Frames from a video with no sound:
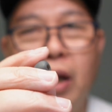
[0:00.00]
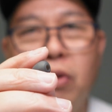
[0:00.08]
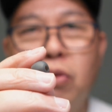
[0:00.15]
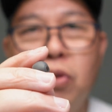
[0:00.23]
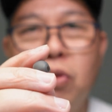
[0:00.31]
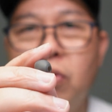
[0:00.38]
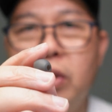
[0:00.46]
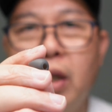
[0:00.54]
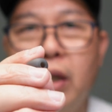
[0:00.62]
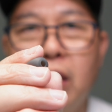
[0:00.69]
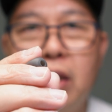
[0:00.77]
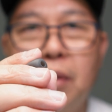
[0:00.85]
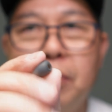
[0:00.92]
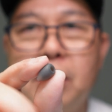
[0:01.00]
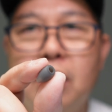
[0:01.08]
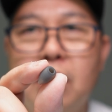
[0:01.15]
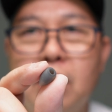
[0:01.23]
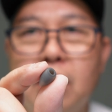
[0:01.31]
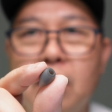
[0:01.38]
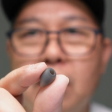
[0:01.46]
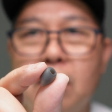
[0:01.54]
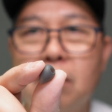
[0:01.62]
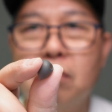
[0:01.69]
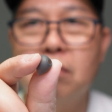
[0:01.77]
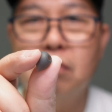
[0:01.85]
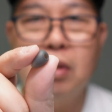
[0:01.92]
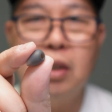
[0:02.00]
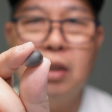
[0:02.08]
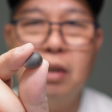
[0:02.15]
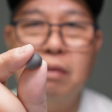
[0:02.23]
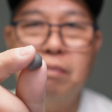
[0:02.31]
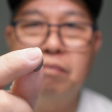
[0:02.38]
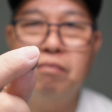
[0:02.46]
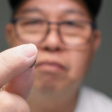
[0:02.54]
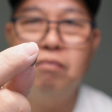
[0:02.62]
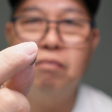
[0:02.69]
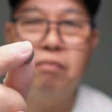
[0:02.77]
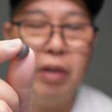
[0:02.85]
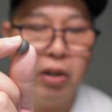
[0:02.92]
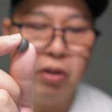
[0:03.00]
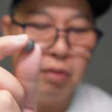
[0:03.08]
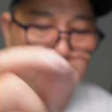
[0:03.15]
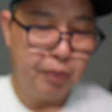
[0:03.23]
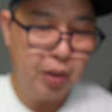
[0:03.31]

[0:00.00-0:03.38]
I don't use their ear tips at all,